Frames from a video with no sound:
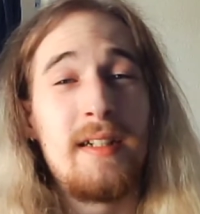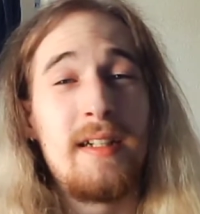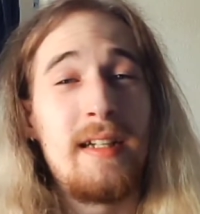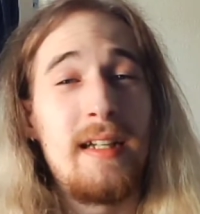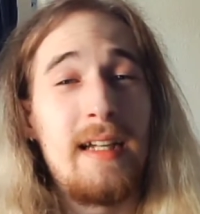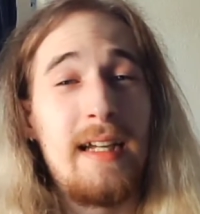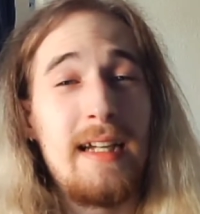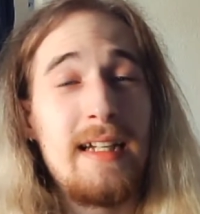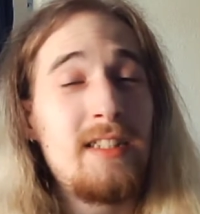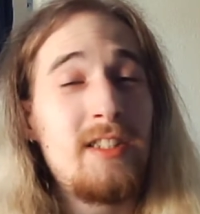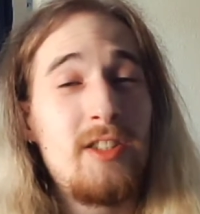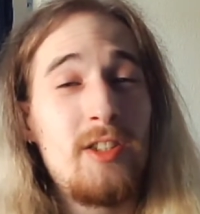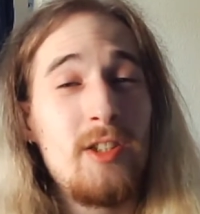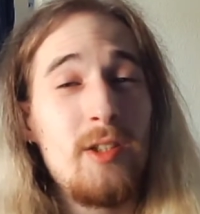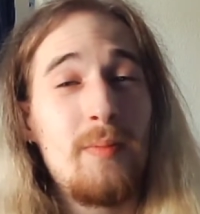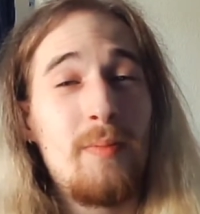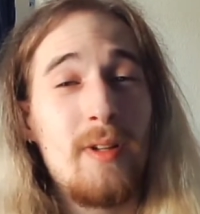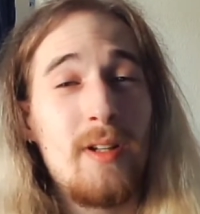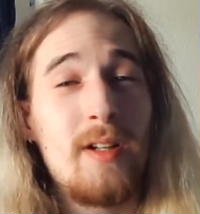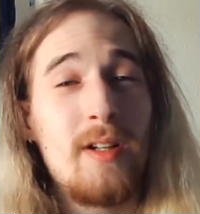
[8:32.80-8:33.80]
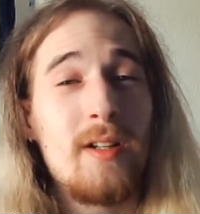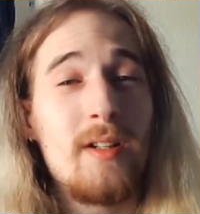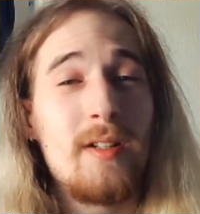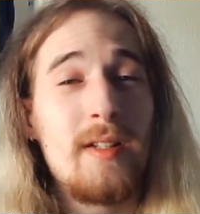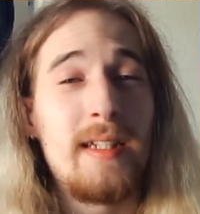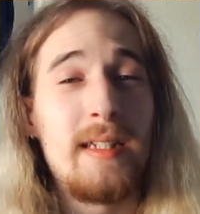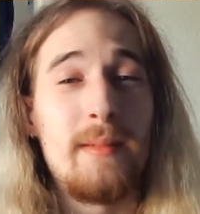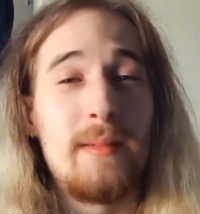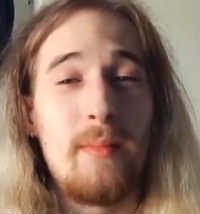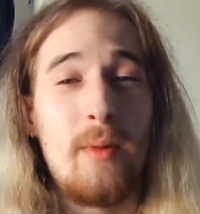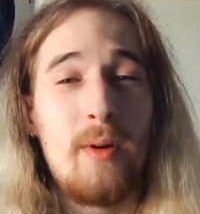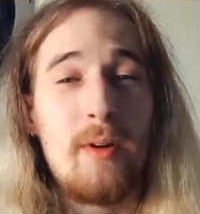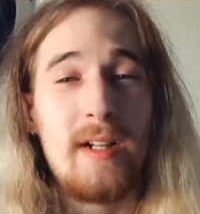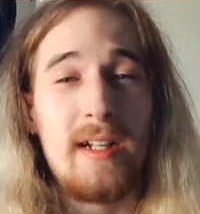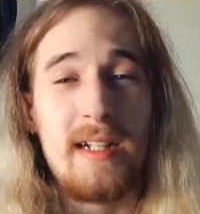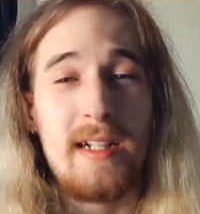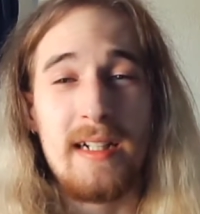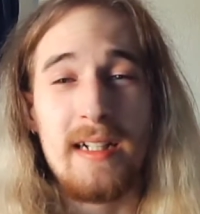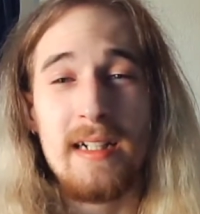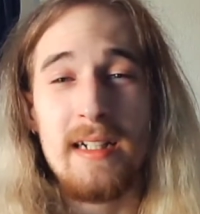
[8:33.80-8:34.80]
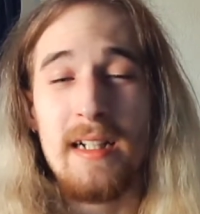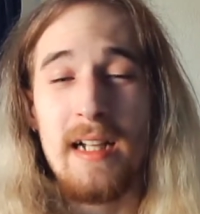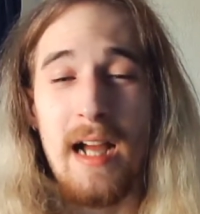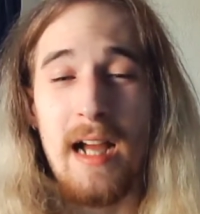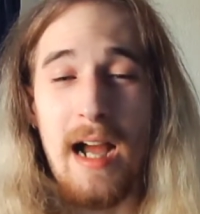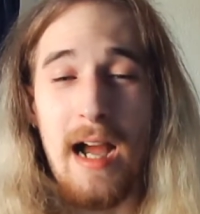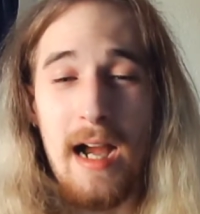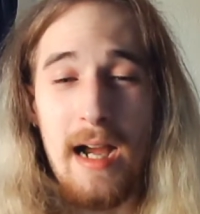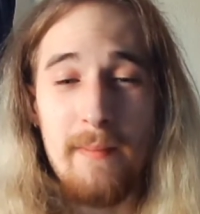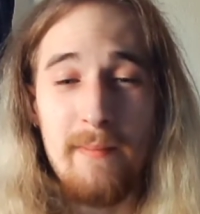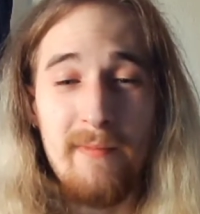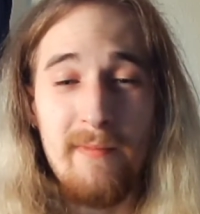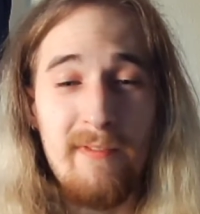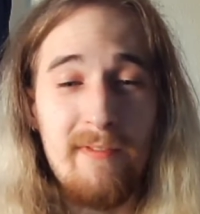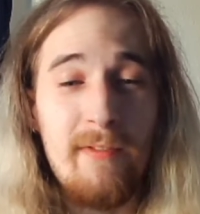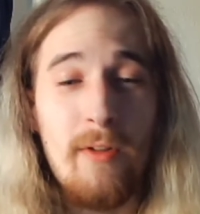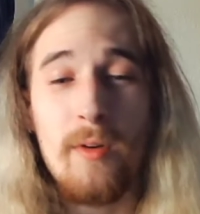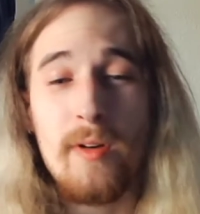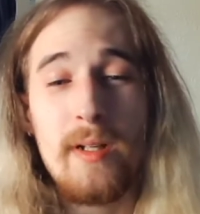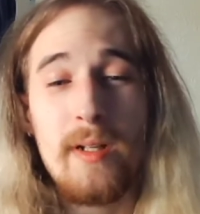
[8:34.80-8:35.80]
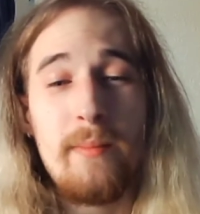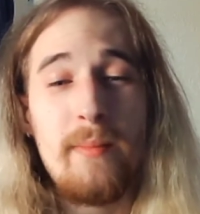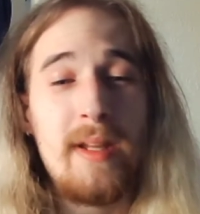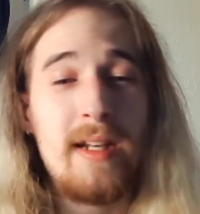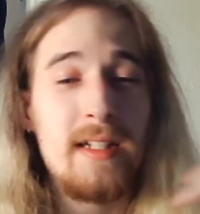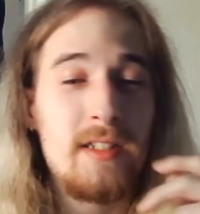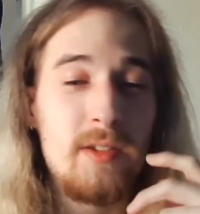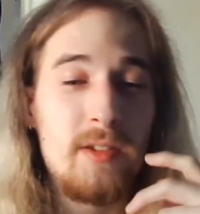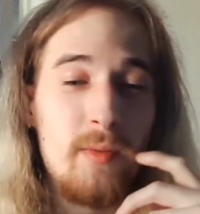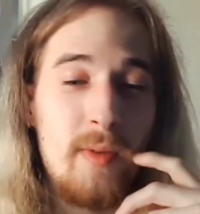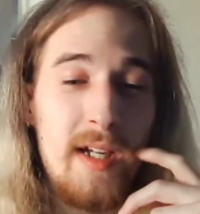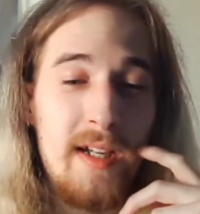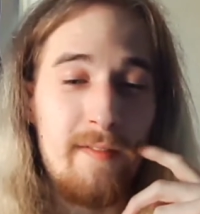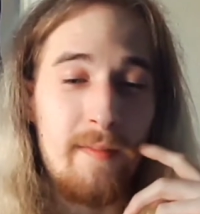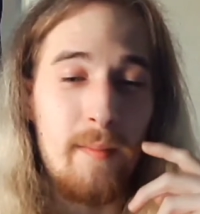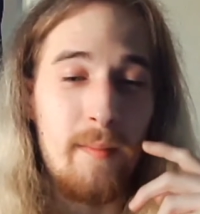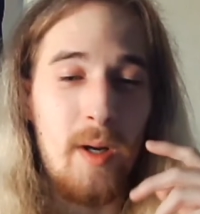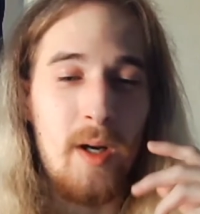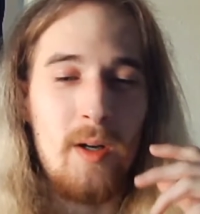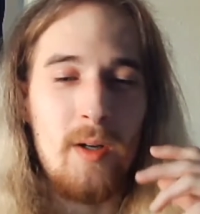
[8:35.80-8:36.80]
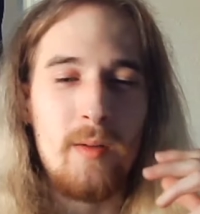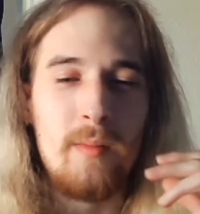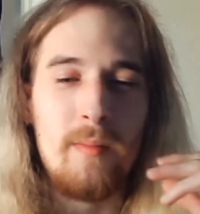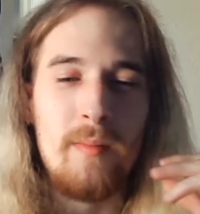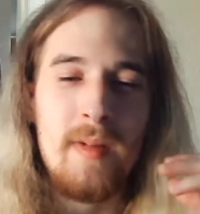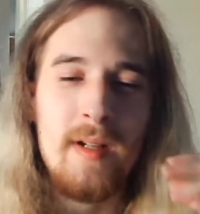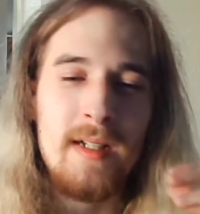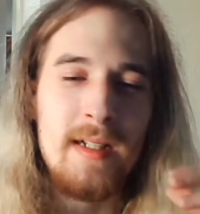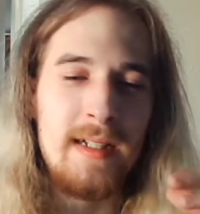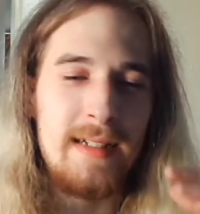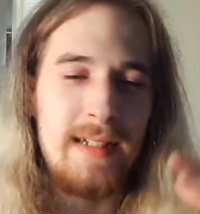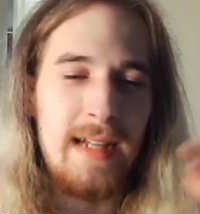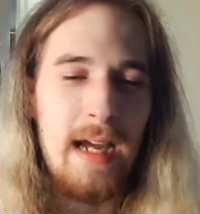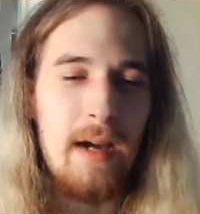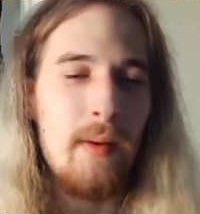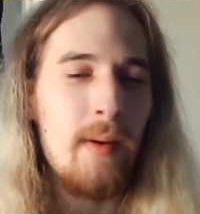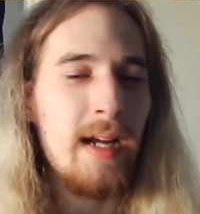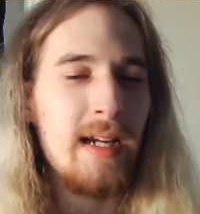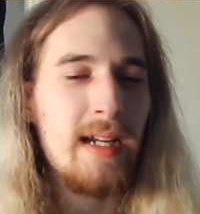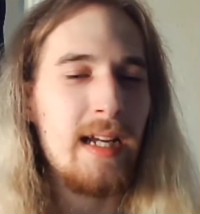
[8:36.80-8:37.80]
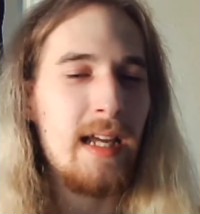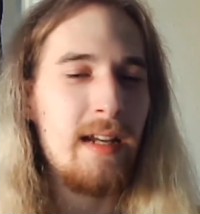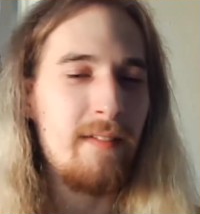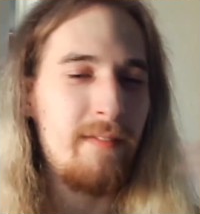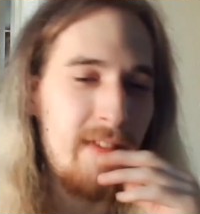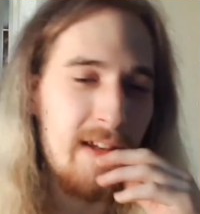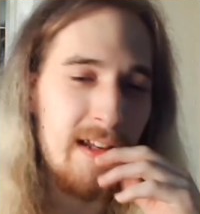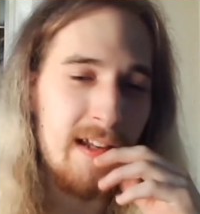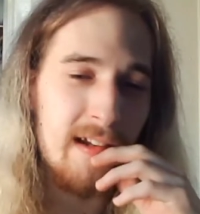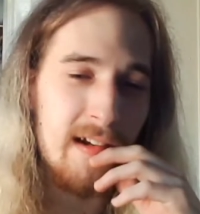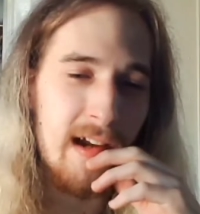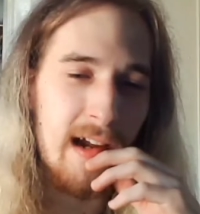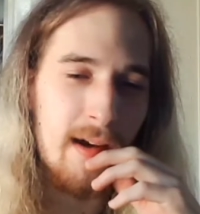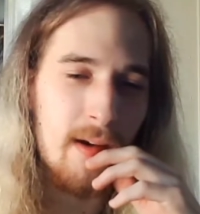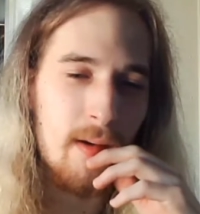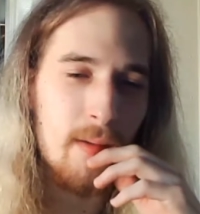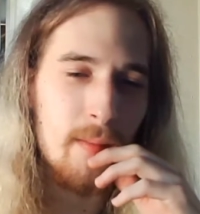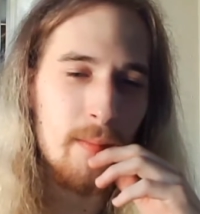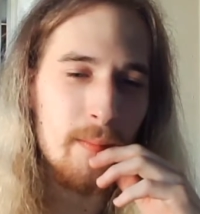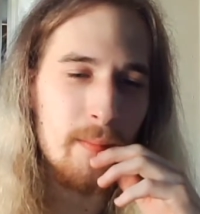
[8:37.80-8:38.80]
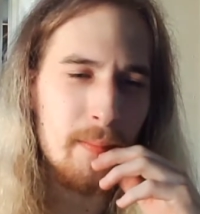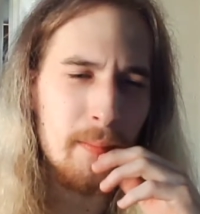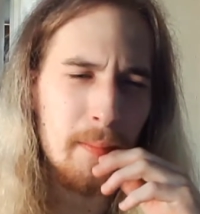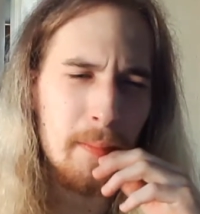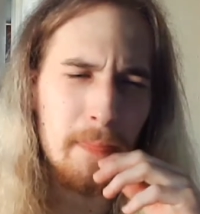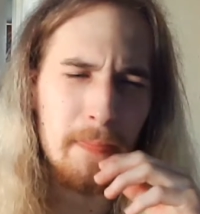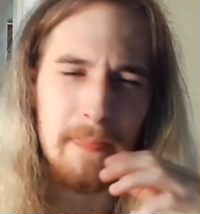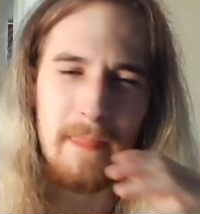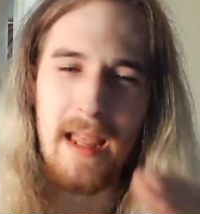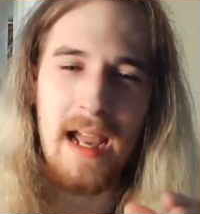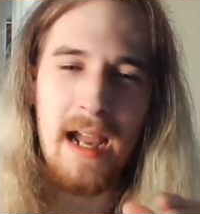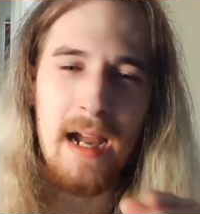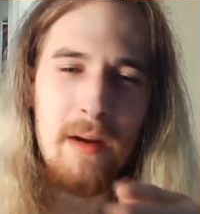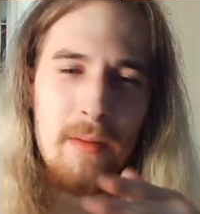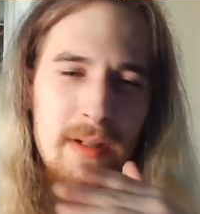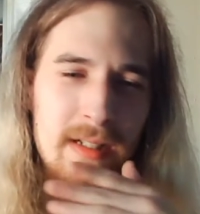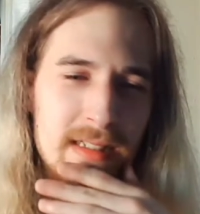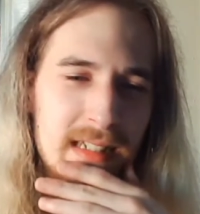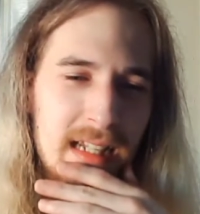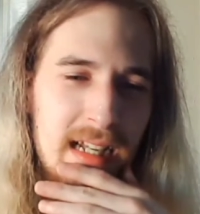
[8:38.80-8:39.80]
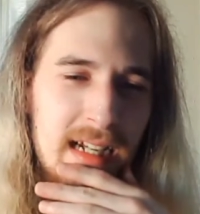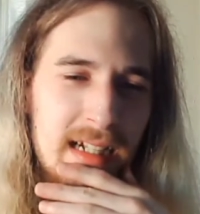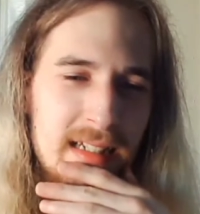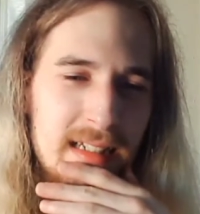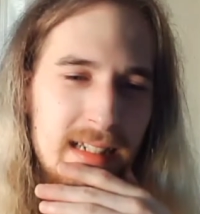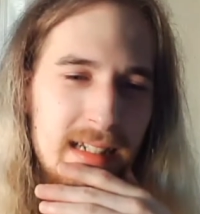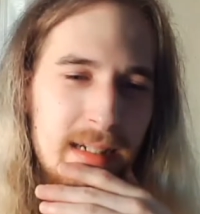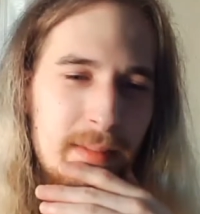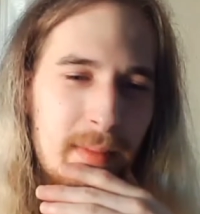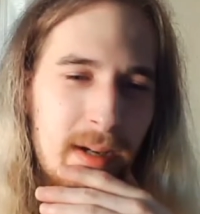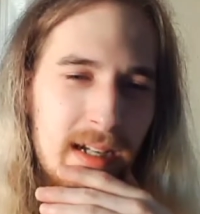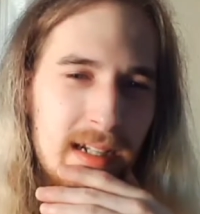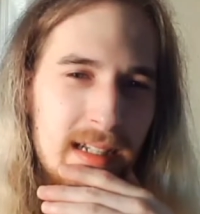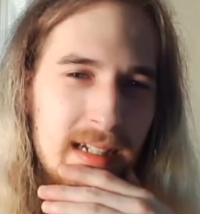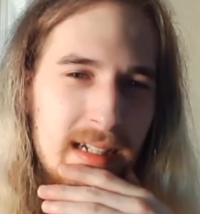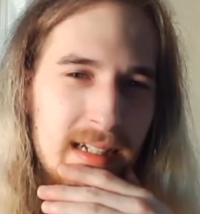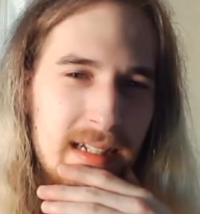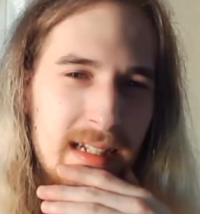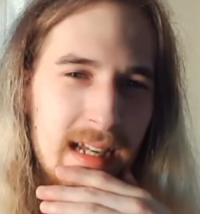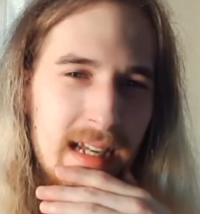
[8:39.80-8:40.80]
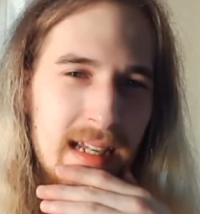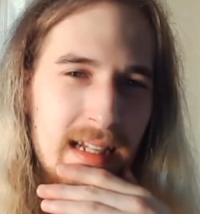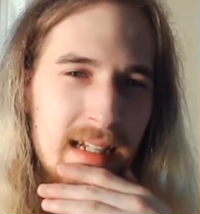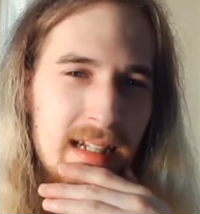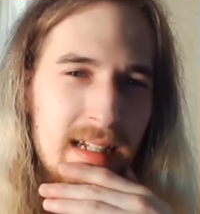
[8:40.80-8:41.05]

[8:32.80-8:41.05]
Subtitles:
it's super early in the morning, I'm 40 minutes away from home. Now I gotta figure out how exactly am I gonna get